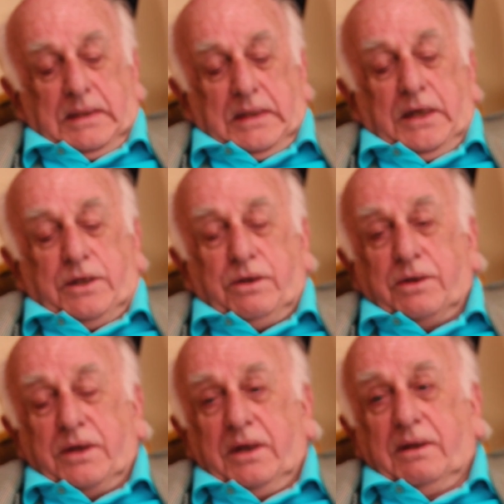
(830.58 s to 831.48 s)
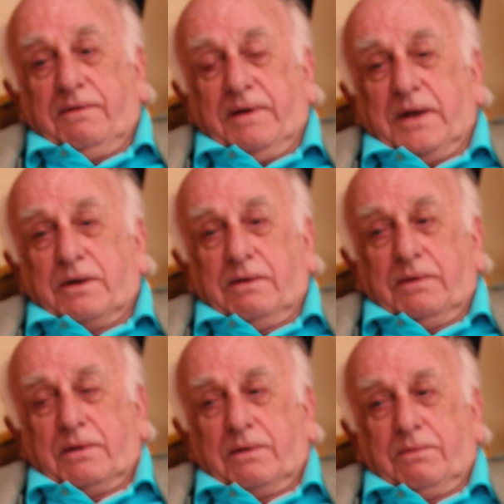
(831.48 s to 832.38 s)
decency in the face of
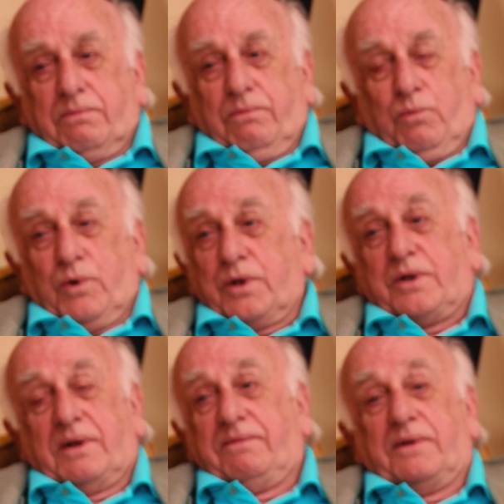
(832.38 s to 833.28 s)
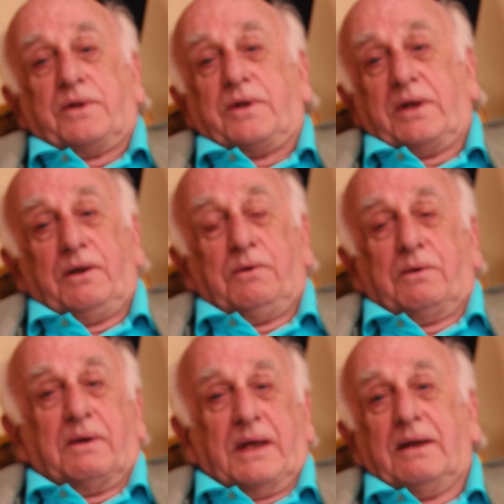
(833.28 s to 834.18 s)
this worst adversity you
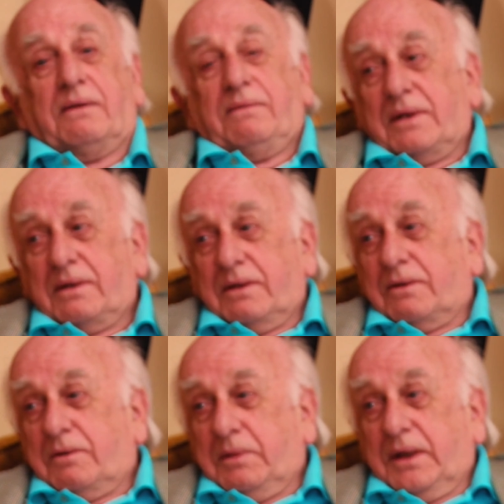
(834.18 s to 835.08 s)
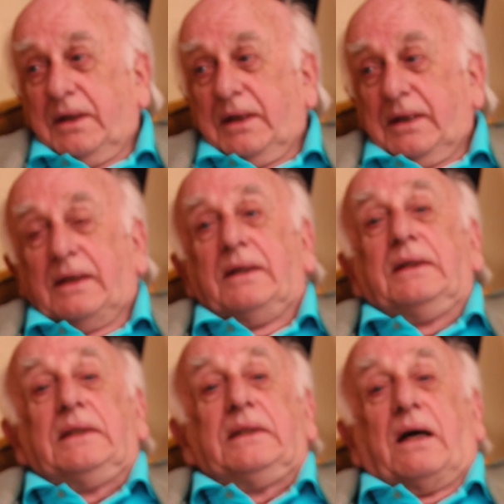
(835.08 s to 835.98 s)
could have is to be
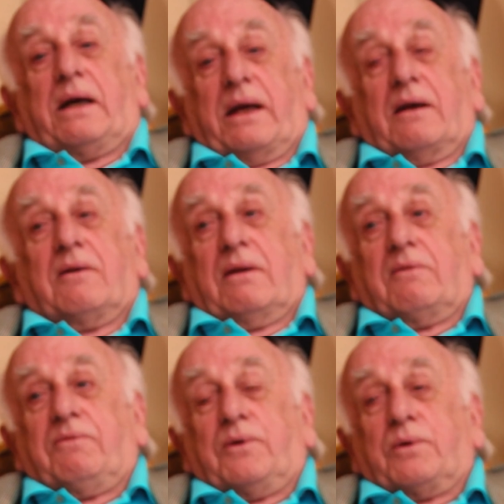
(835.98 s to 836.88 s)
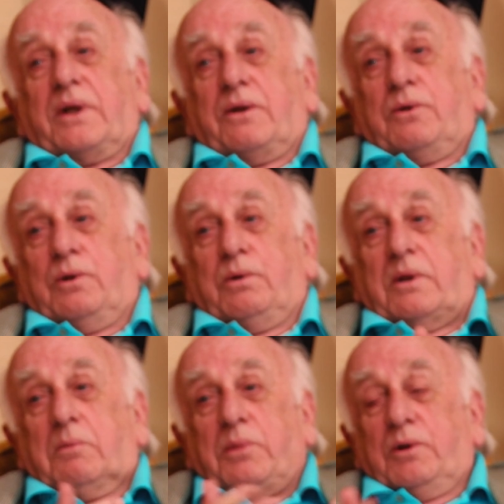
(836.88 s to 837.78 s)
dying at 42 in
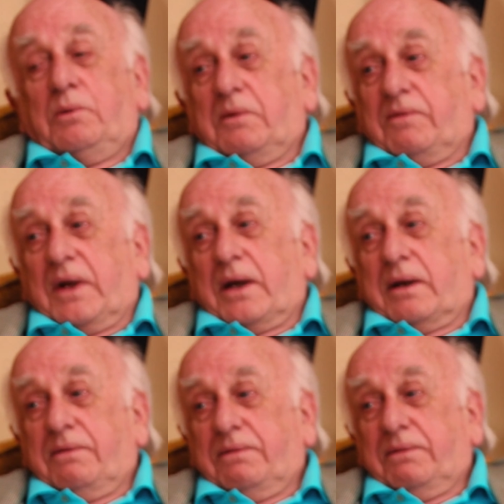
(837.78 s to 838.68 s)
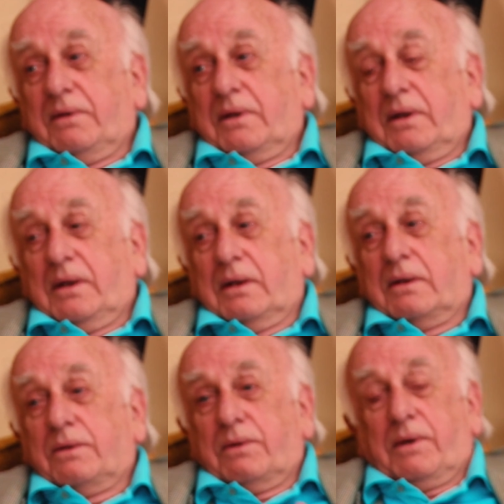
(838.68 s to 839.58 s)
the bloom of life.
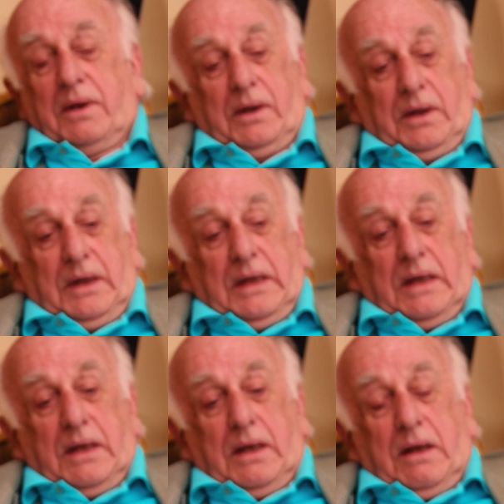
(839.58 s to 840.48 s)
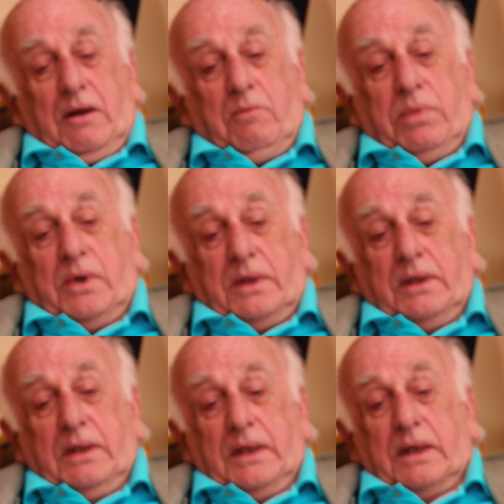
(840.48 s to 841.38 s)
And, but
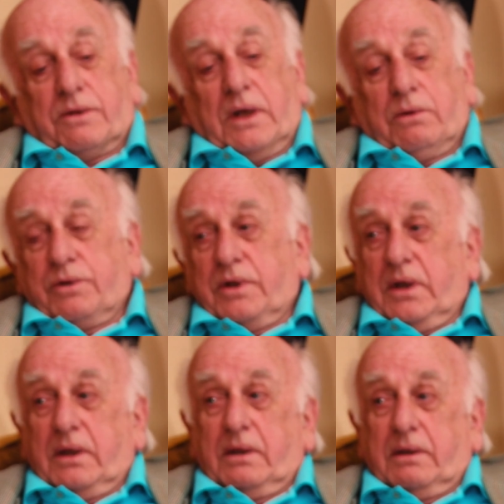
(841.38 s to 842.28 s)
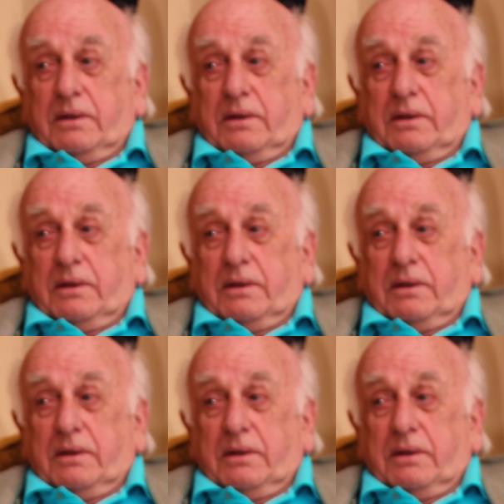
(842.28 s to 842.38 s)
that's how she handled